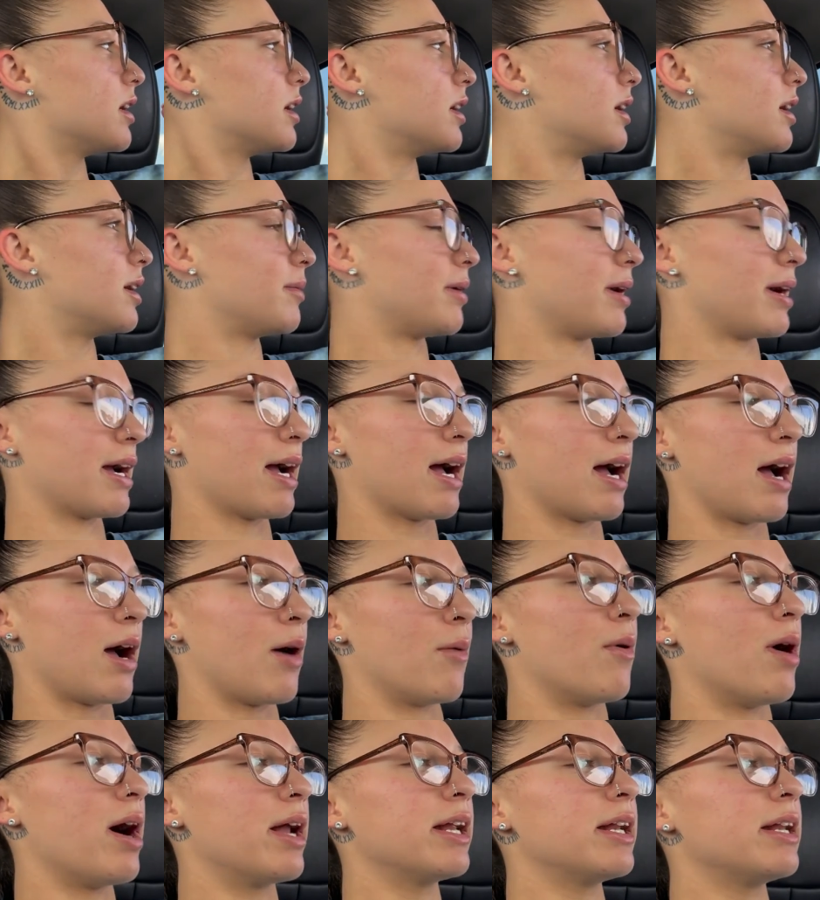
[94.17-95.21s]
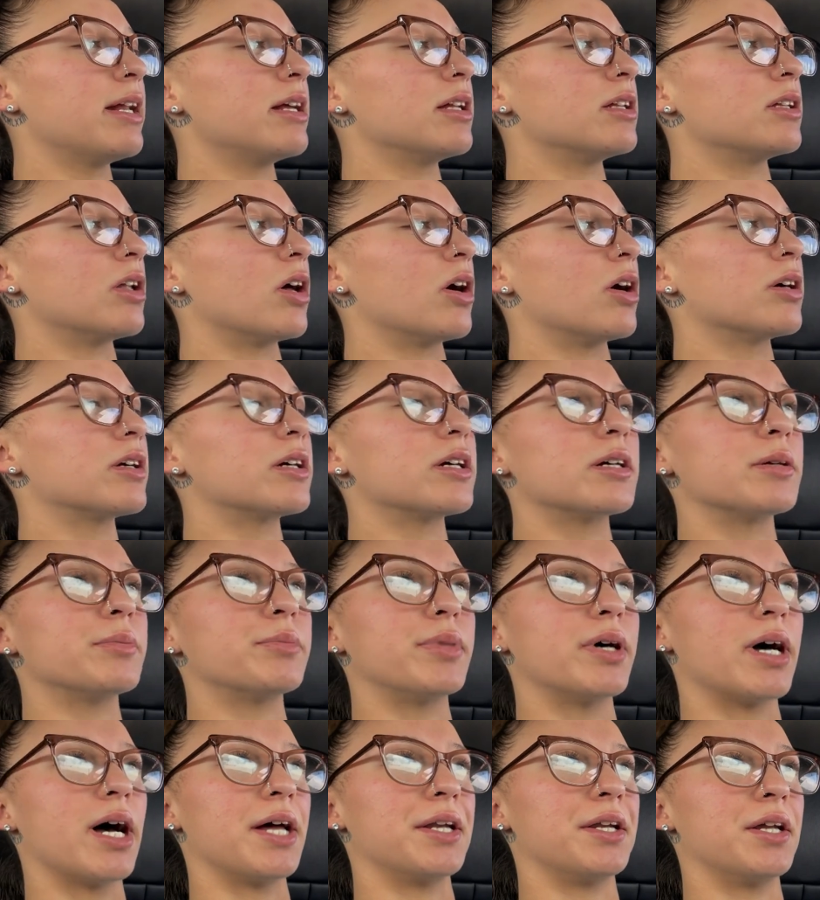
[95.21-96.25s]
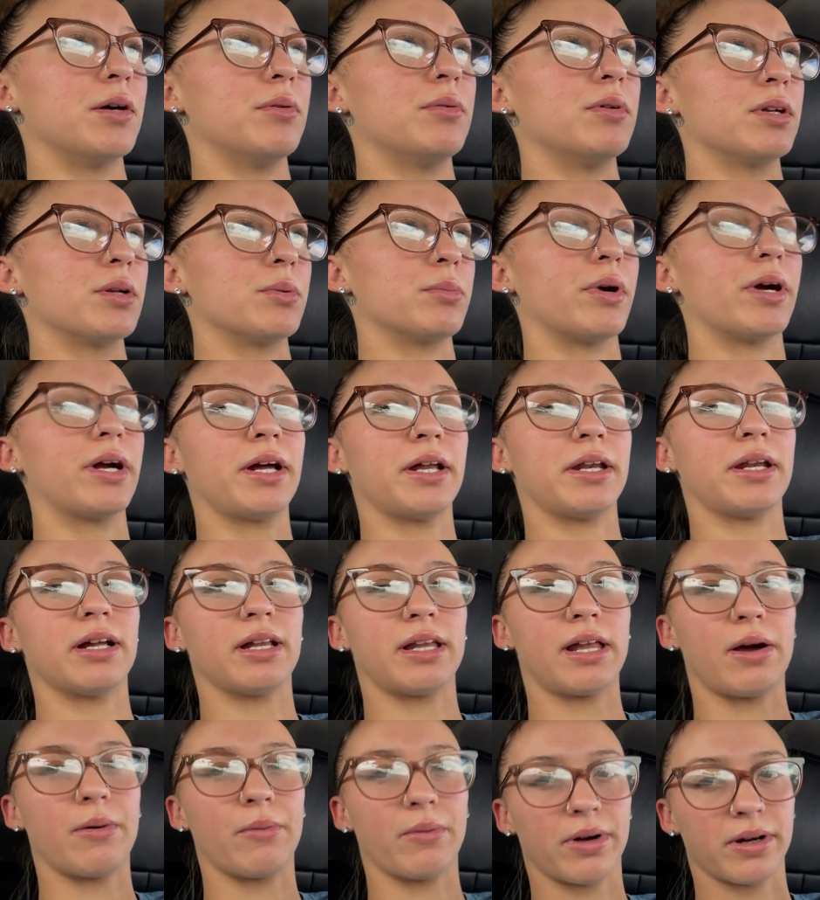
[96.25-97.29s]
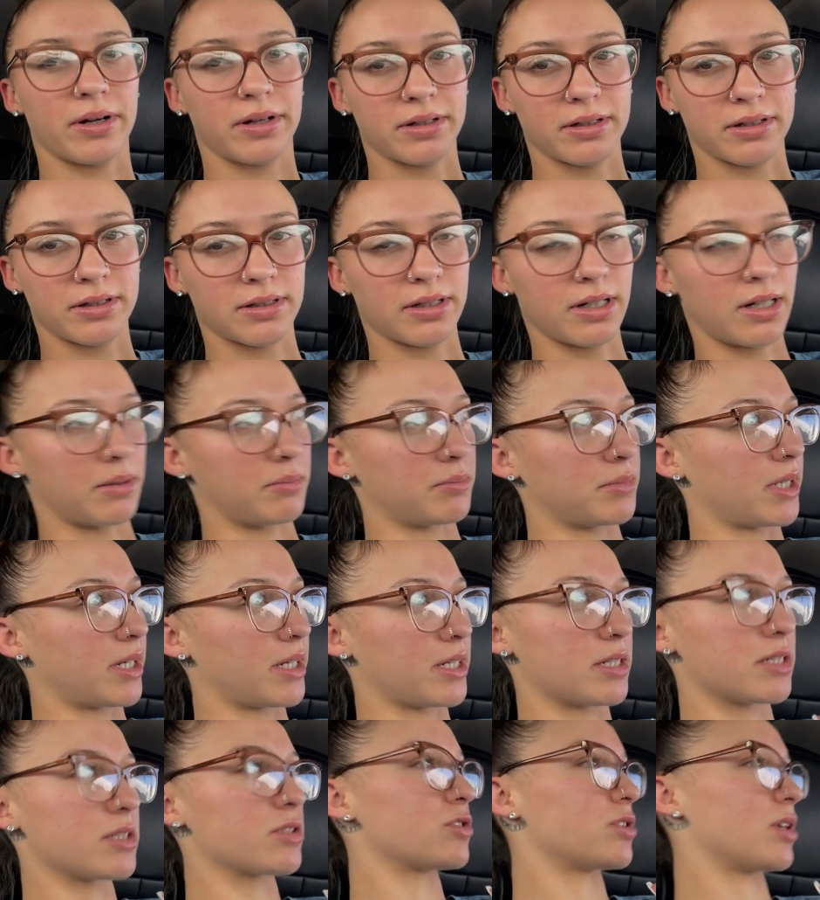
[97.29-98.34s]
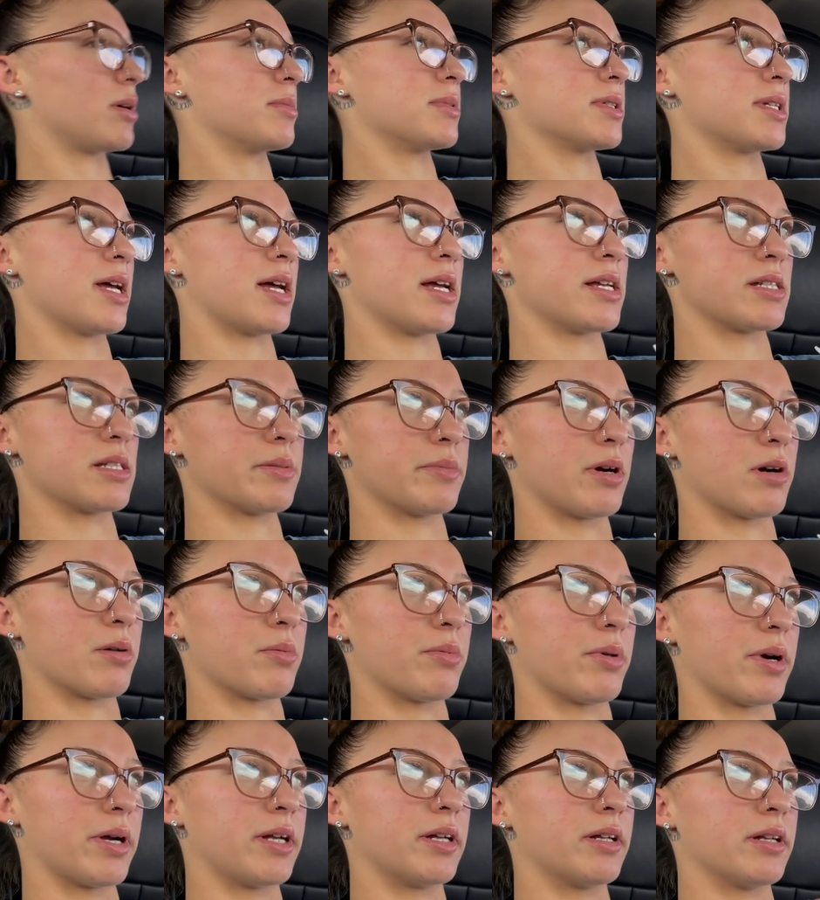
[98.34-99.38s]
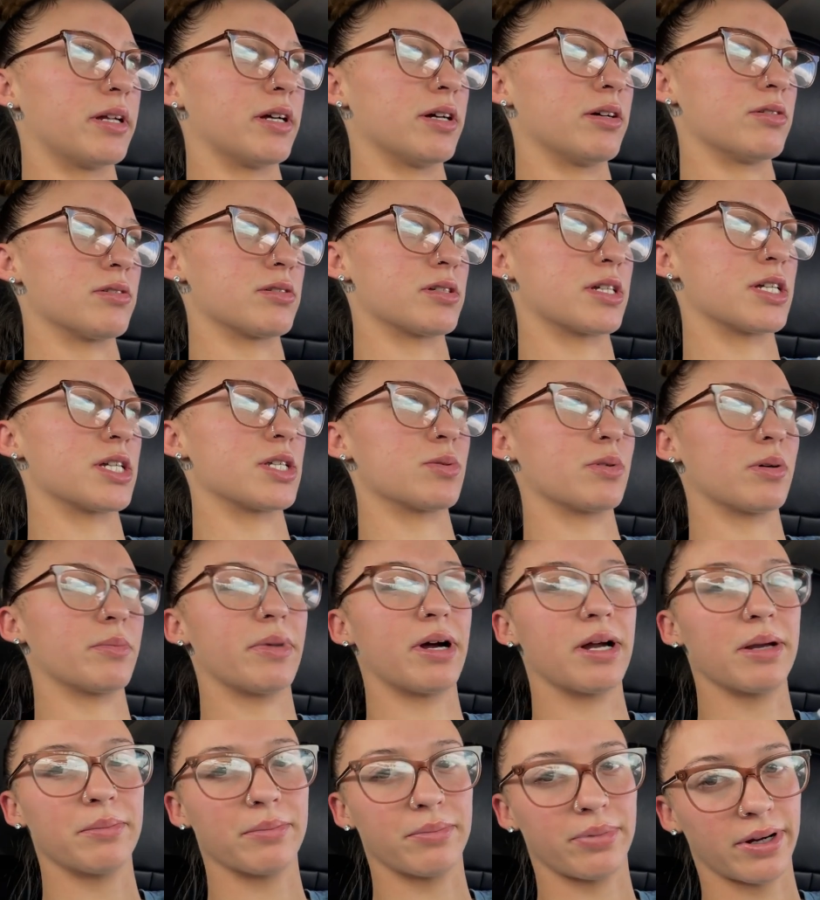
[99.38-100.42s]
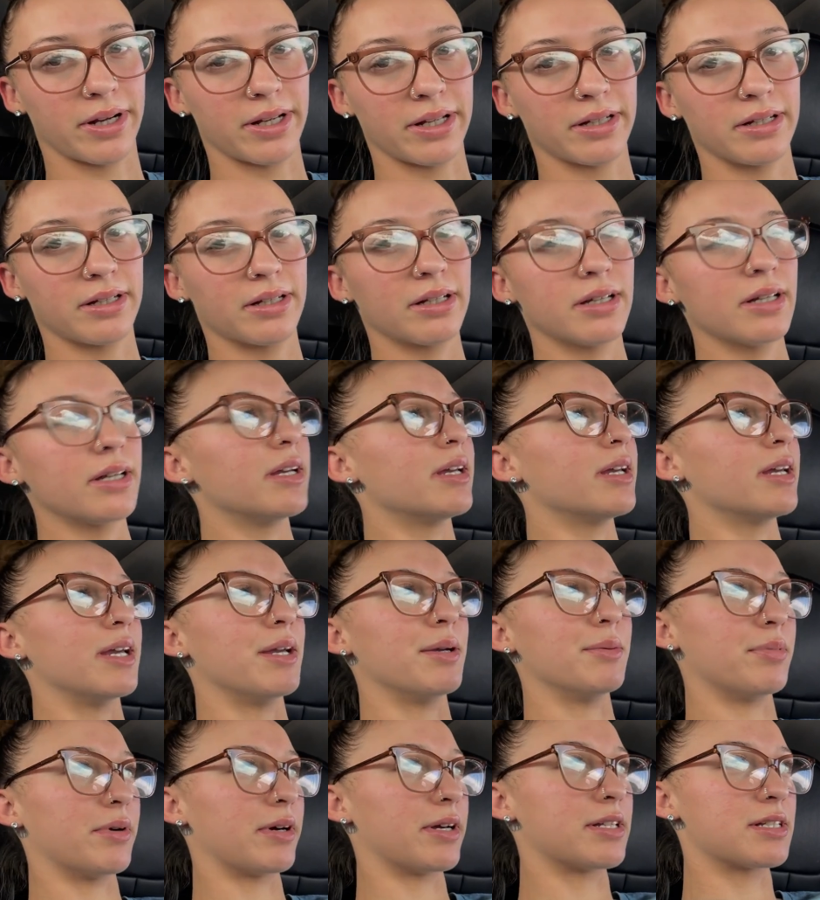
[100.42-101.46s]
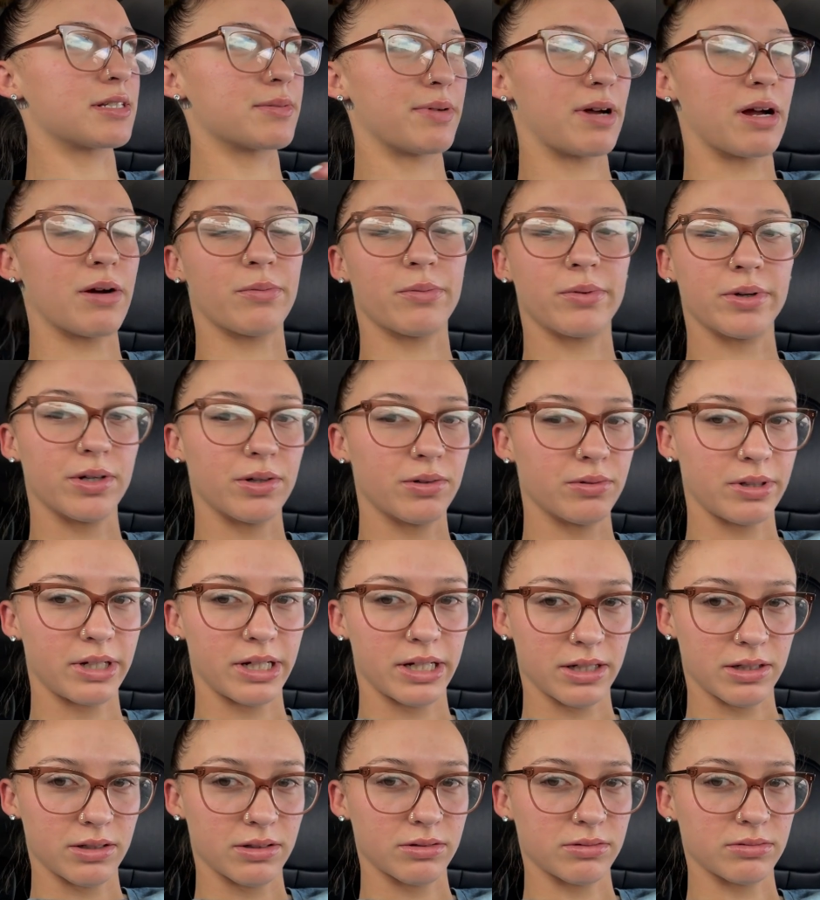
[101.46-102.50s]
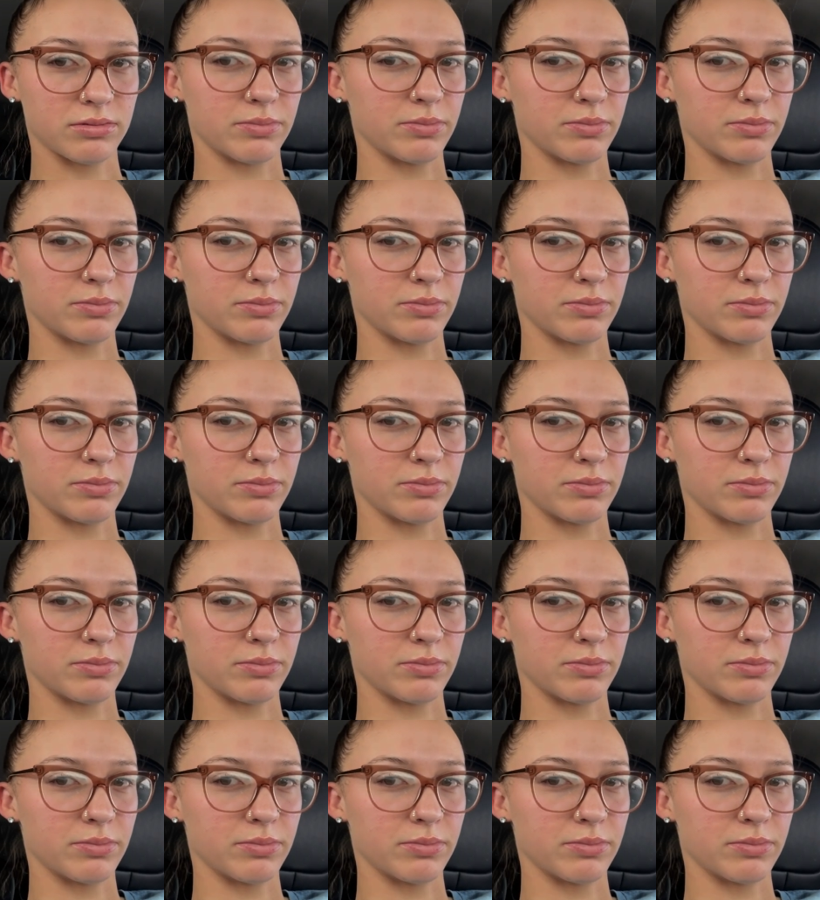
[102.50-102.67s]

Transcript: I wanted it longer, but I don't want to break a nail at work. I'm like traumatized about breaking nails because when mine break, it breaks my real nail,